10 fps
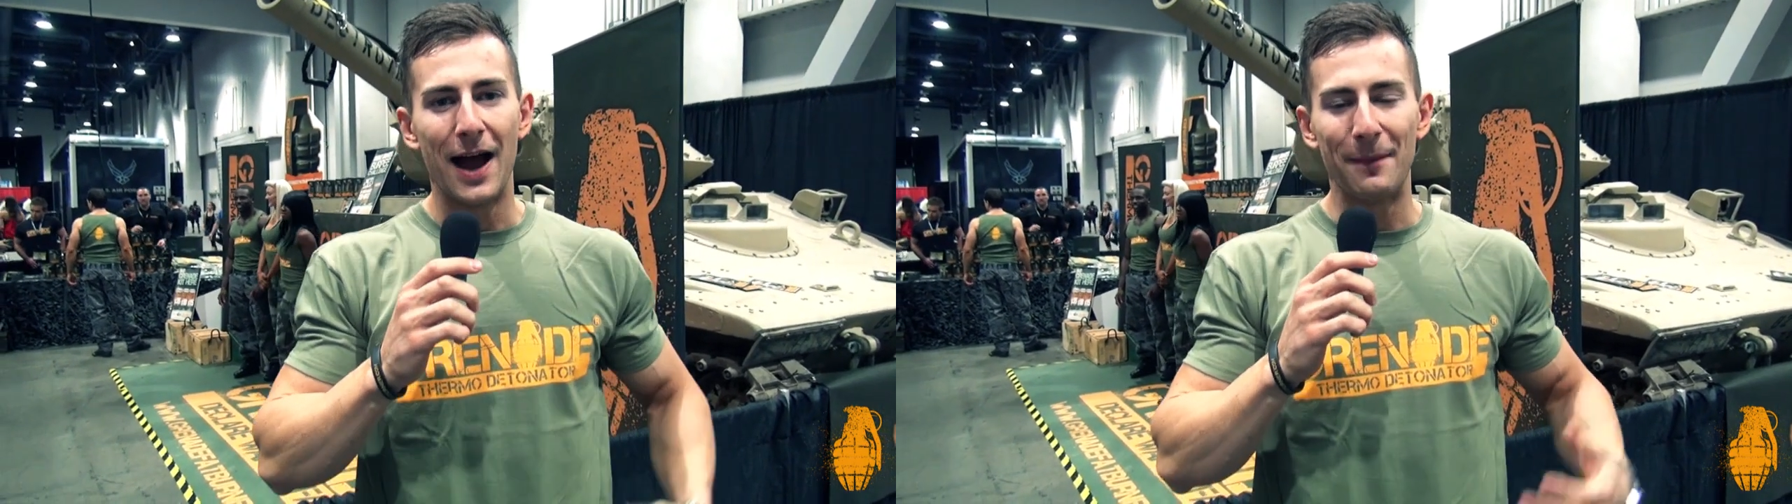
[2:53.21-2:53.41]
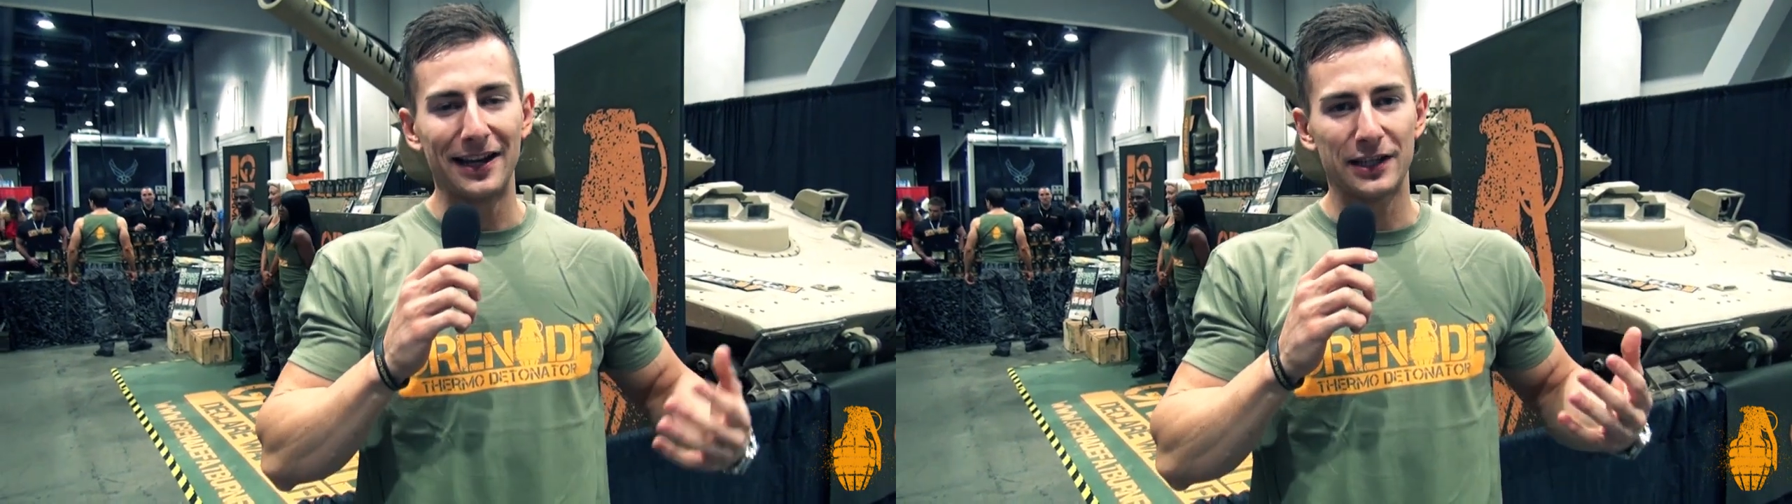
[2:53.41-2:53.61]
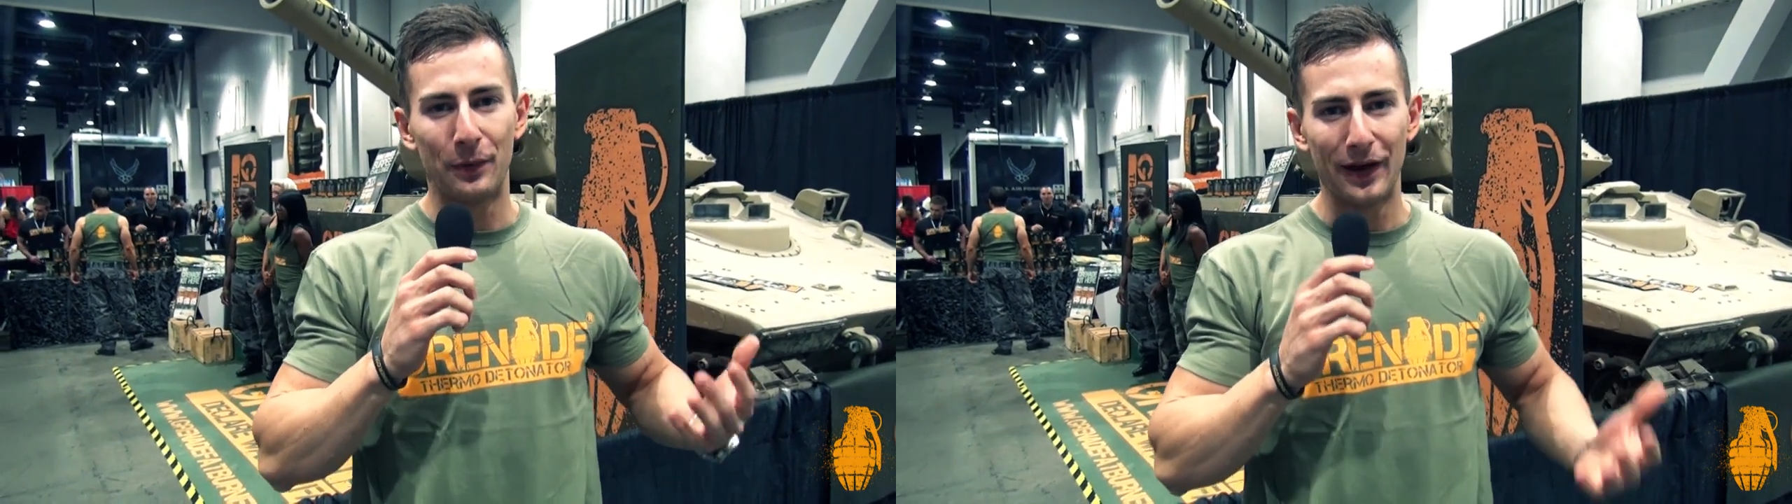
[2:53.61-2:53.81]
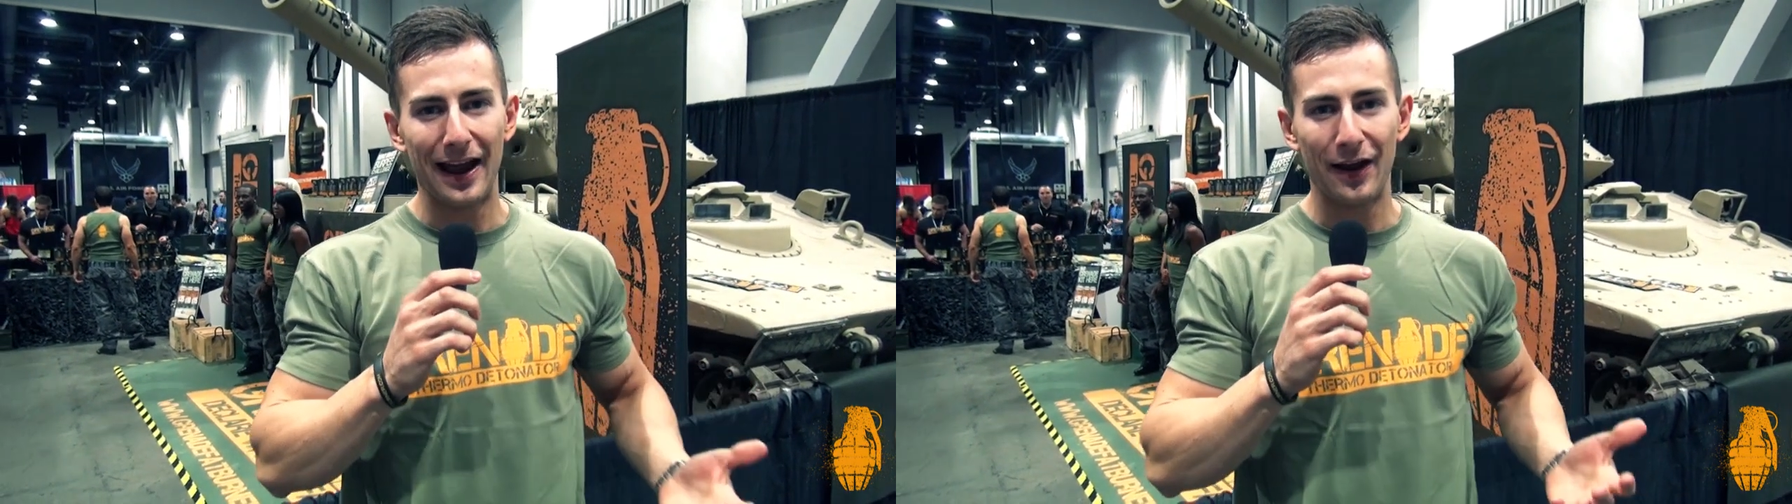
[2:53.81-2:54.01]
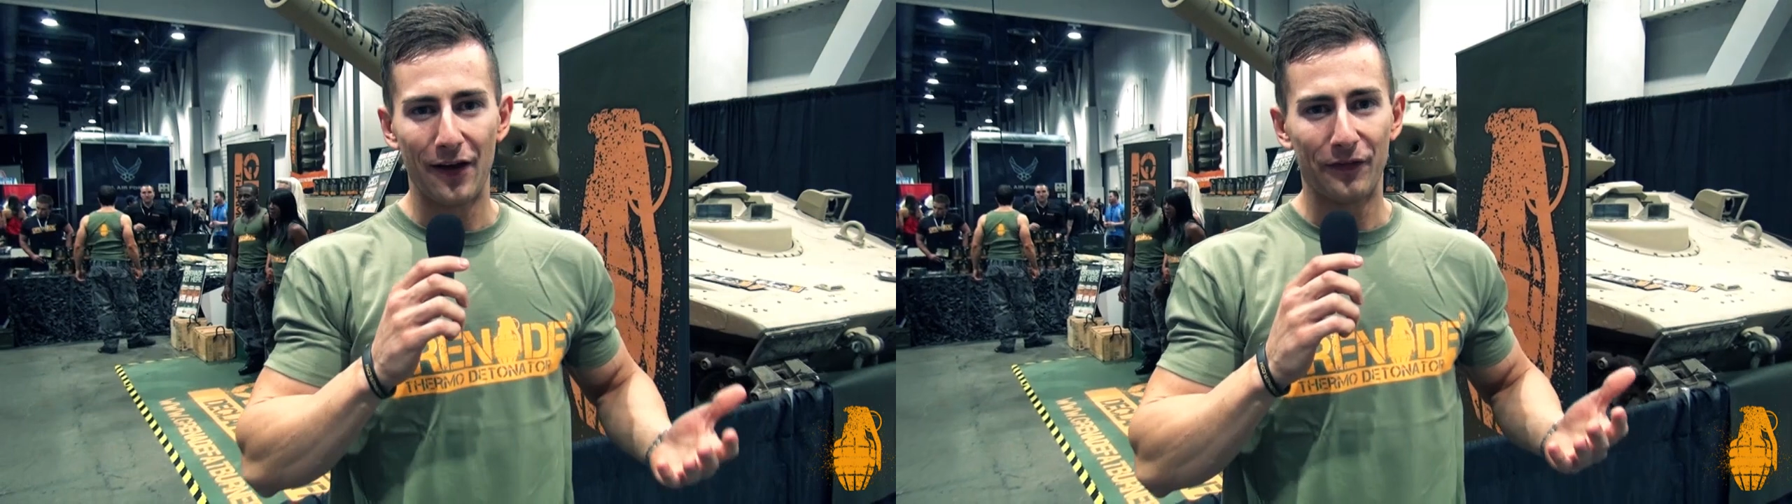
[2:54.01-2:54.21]
I managed to pull
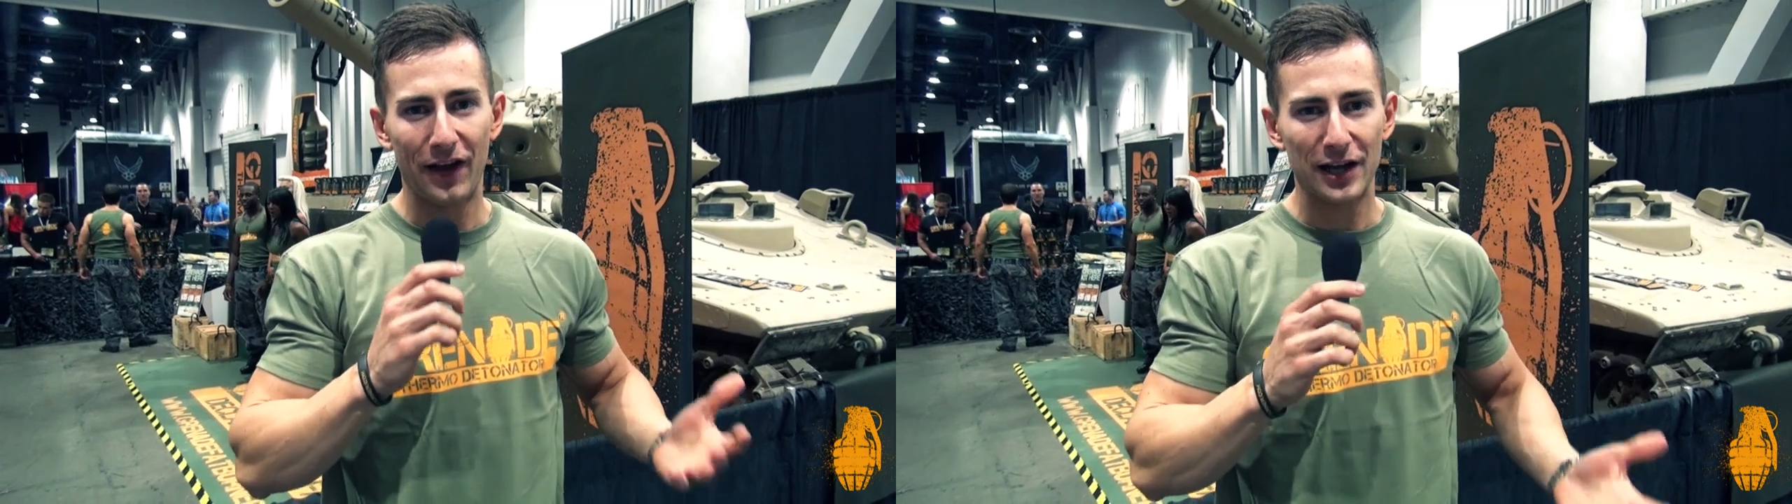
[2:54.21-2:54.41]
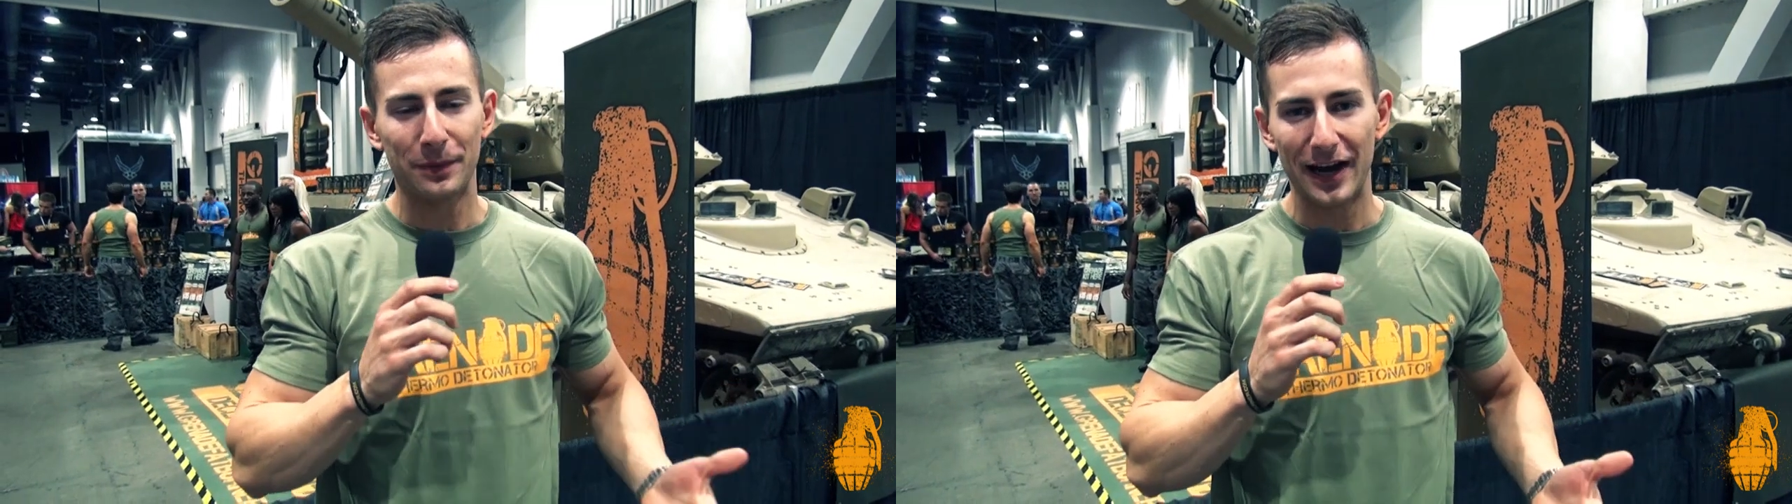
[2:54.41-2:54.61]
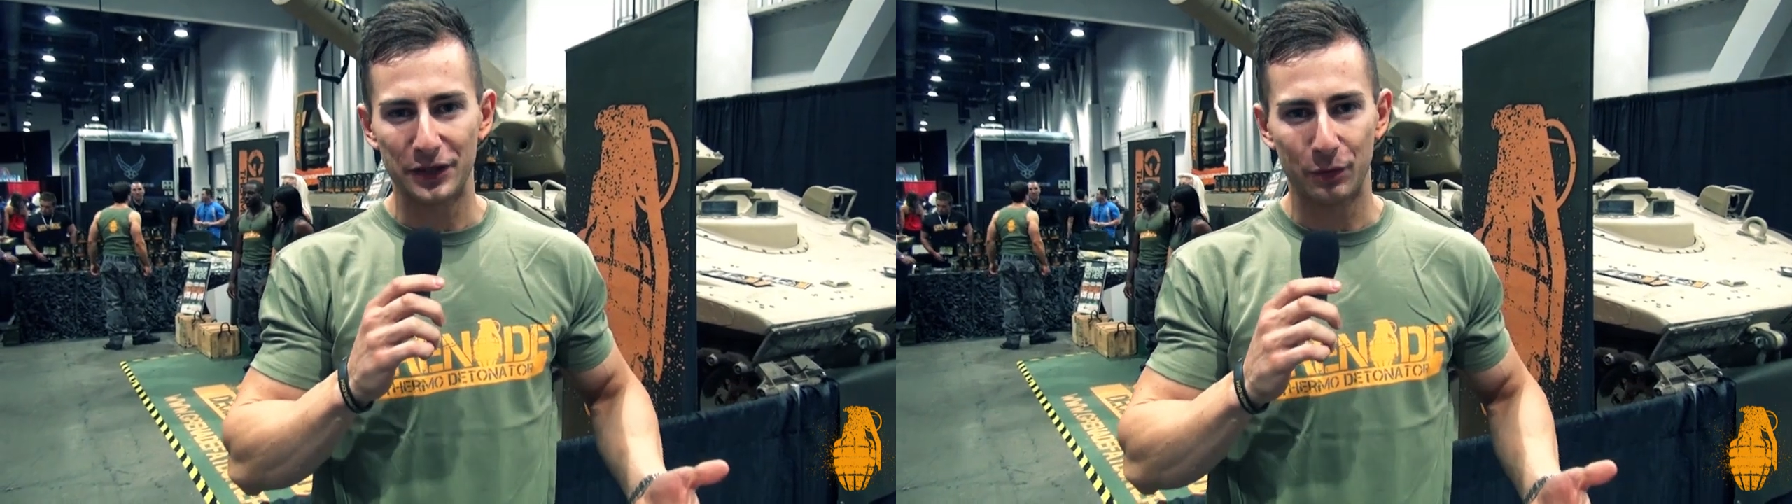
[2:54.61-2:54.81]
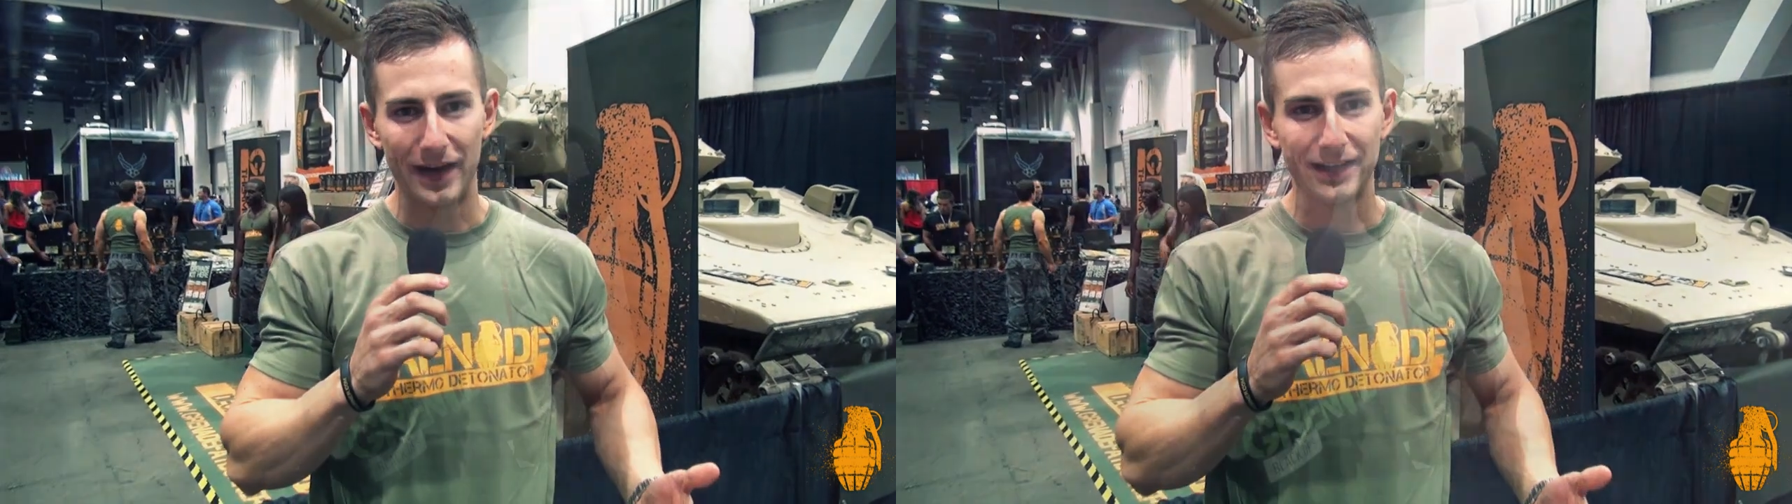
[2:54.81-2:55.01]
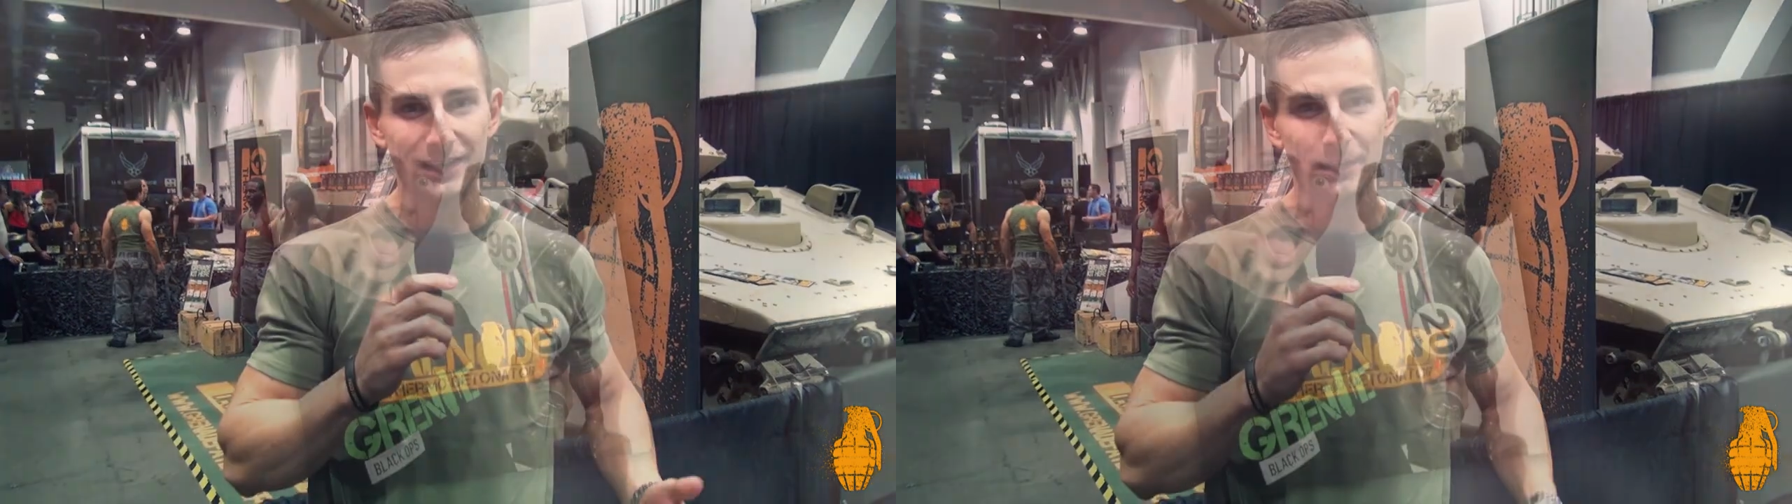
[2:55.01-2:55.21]
out a first place win,